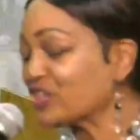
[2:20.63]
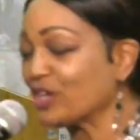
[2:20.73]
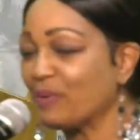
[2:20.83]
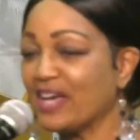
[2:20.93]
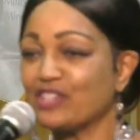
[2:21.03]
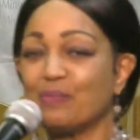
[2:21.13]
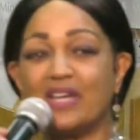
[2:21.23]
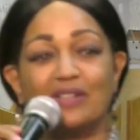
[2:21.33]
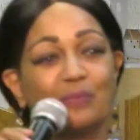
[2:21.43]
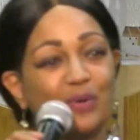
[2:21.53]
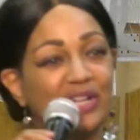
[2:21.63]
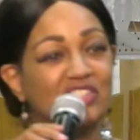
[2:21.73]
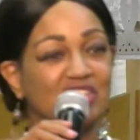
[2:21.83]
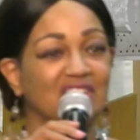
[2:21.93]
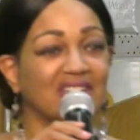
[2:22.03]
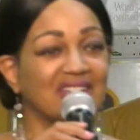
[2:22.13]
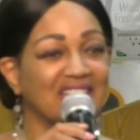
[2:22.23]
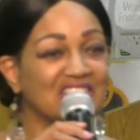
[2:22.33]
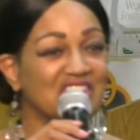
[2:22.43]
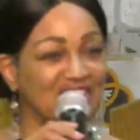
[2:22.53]
has been preaching
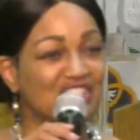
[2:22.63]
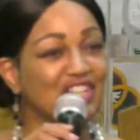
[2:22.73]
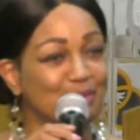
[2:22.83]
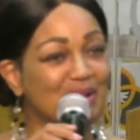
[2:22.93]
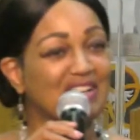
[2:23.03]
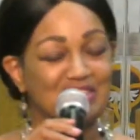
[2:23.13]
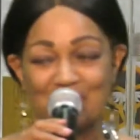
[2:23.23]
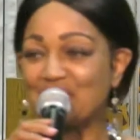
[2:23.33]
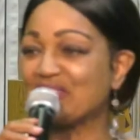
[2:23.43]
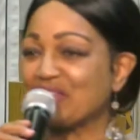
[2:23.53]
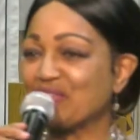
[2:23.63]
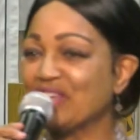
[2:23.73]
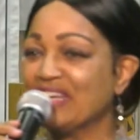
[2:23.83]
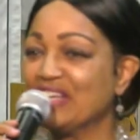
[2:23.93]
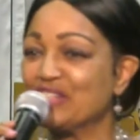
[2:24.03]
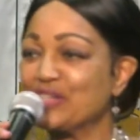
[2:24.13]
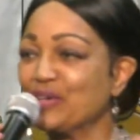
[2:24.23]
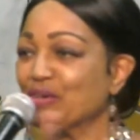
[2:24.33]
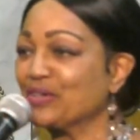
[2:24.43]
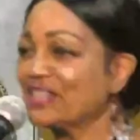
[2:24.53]
and teaching about Joseph, so
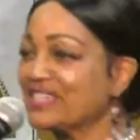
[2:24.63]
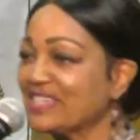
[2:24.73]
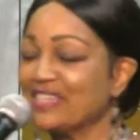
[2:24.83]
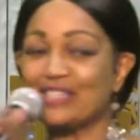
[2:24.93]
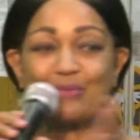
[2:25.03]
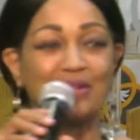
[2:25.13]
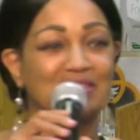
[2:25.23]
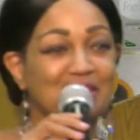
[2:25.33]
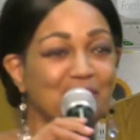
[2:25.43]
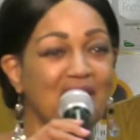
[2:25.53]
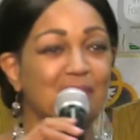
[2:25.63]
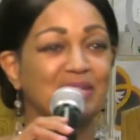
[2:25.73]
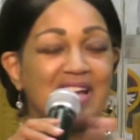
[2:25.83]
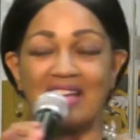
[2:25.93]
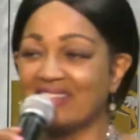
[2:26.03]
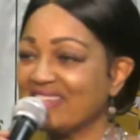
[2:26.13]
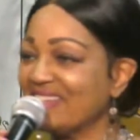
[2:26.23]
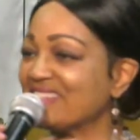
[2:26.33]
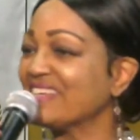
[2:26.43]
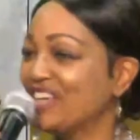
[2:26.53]
you're going to see some
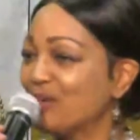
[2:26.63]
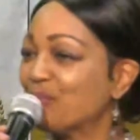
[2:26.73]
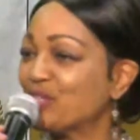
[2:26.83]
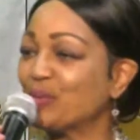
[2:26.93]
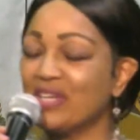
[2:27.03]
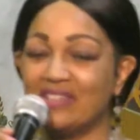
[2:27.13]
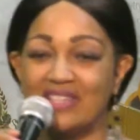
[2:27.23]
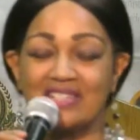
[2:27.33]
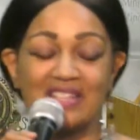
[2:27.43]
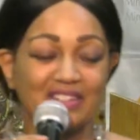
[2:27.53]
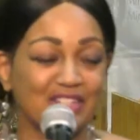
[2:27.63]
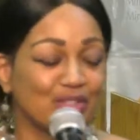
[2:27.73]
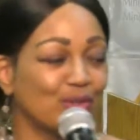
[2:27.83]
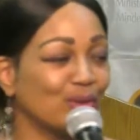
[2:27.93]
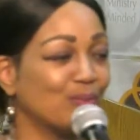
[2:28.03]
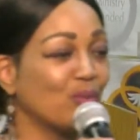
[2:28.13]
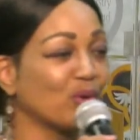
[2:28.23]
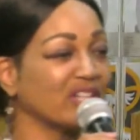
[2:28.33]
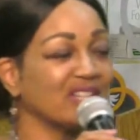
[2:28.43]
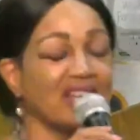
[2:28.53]
commonalities between this Sunday school
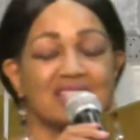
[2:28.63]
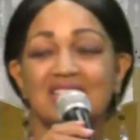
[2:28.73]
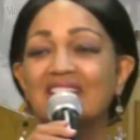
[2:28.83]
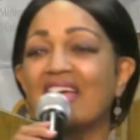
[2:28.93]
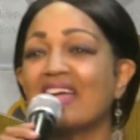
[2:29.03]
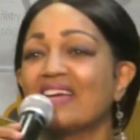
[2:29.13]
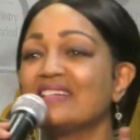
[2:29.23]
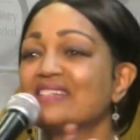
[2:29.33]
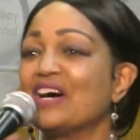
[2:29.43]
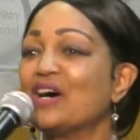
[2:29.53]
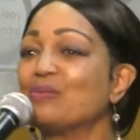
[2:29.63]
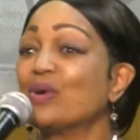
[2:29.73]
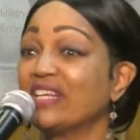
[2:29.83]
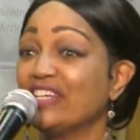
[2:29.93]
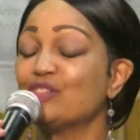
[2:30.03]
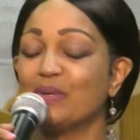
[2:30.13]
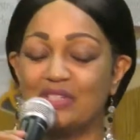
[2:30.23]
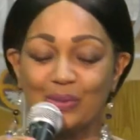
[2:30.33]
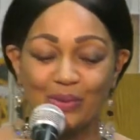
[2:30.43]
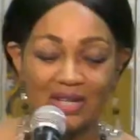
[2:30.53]
morning lesson and what he's been
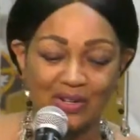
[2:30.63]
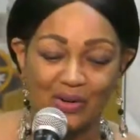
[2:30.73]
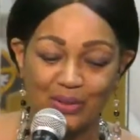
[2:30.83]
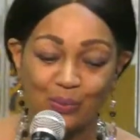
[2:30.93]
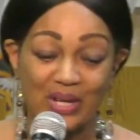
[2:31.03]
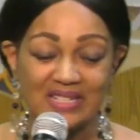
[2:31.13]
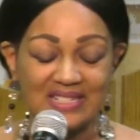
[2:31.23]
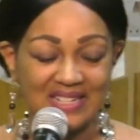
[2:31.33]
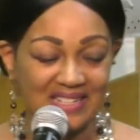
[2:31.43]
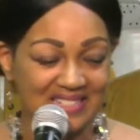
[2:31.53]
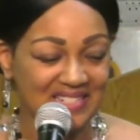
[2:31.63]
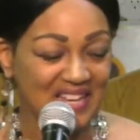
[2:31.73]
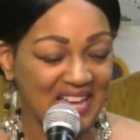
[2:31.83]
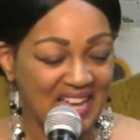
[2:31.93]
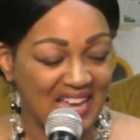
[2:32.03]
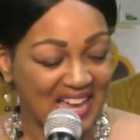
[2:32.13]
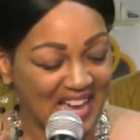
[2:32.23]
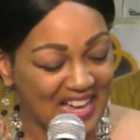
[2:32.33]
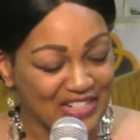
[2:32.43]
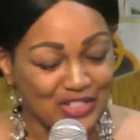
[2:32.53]
doing on Wednesdays.
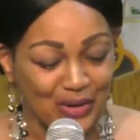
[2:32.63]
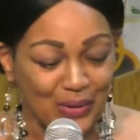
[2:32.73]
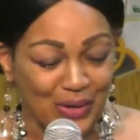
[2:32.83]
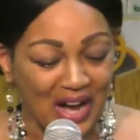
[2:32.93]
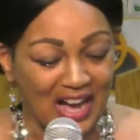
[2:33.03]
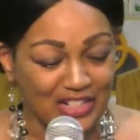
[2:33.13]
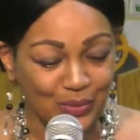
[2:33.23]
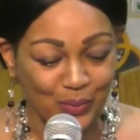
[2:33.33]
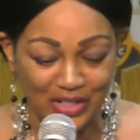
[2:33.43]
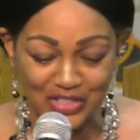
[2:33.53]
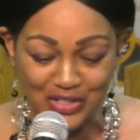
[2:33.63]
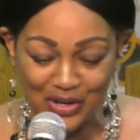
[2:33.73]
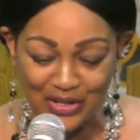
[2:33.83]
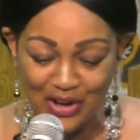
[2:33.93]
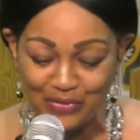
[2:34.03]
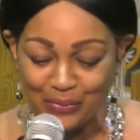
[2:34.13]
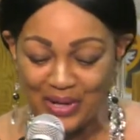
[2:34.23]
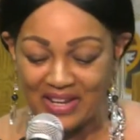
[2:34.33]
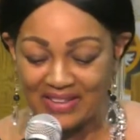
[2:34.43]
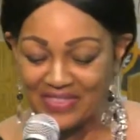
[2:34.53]
And so I just want to start off with